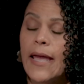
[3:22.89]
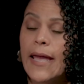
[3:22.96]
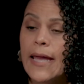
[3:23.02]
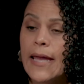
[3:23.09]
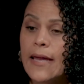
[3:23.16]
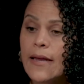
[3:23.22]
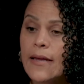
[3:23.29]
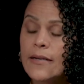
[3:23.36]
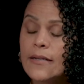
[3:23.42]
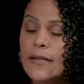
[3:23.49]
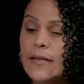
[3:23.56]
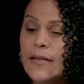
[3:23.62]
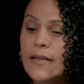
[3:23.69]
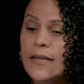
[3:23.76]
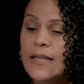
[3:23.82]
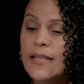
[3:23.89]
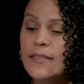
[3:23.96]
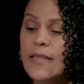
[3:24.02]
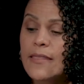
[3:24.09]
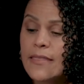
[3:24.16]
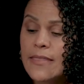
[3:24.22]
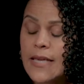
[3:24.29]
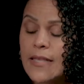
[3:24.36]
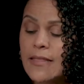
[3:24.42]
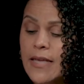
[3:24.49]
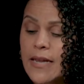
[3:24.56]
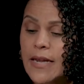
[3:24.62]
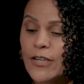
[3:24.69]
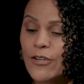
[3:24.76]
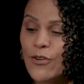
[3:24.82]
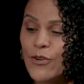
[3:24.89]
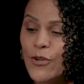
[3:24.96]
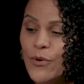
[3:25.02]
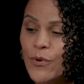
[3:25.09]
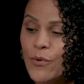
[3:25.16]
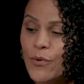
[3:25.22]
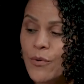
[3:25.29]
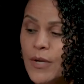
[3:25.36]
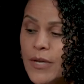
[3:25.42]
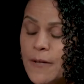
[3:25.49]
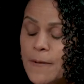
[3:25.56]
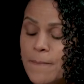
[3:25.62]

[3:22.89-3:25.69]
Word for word: And the thing that I knew